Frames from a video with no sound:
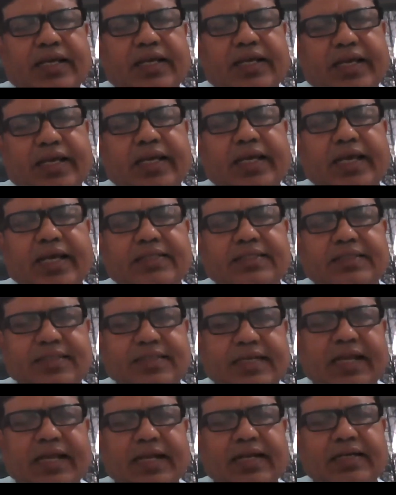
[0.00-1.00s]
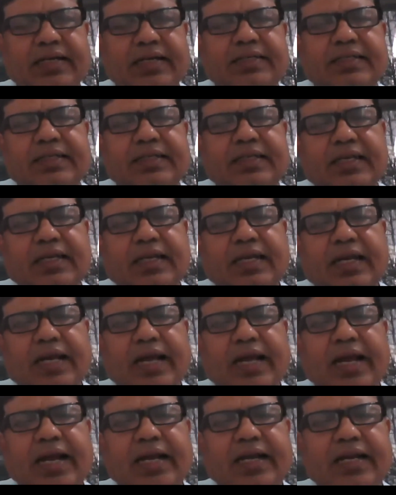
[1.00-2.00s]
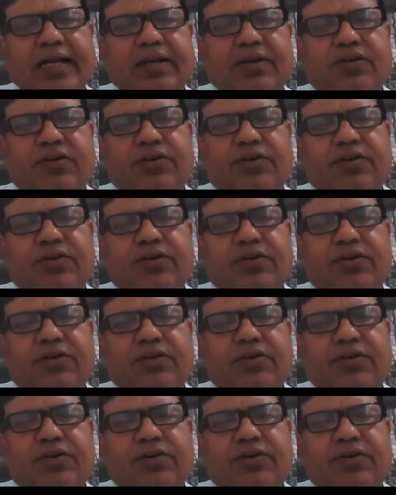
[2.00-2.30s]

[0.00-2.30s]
he has killed, and